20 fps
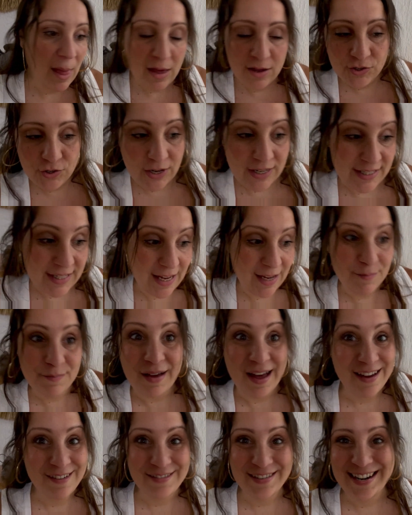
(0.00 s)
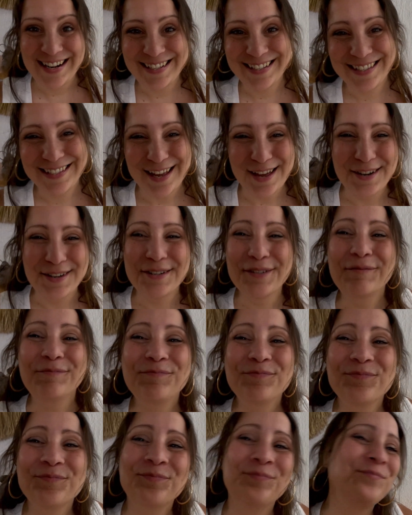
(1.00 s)
So I take back what I
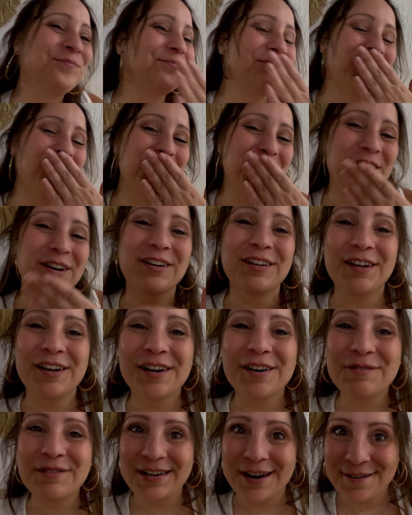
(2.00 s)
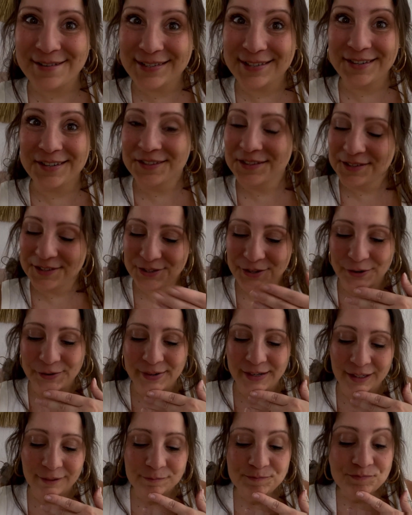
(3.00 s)
said earlier when I was eating the
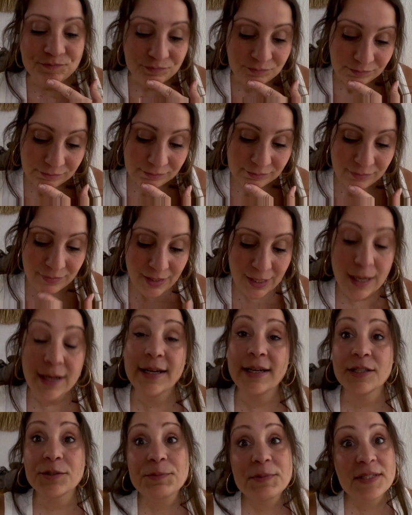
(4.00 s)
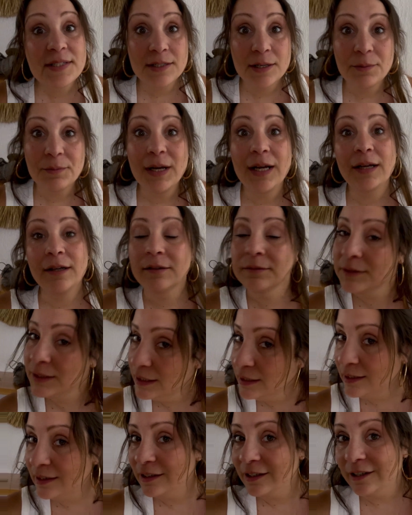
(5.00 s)
donut. I guess once in a while,
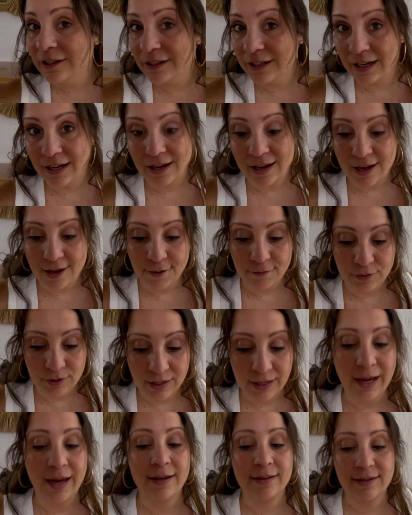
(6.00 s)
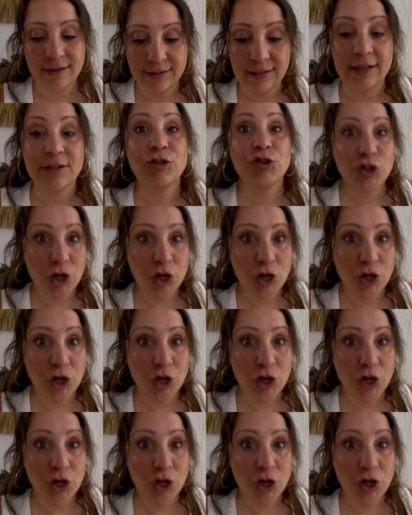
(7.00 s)
you can have a cake that tastes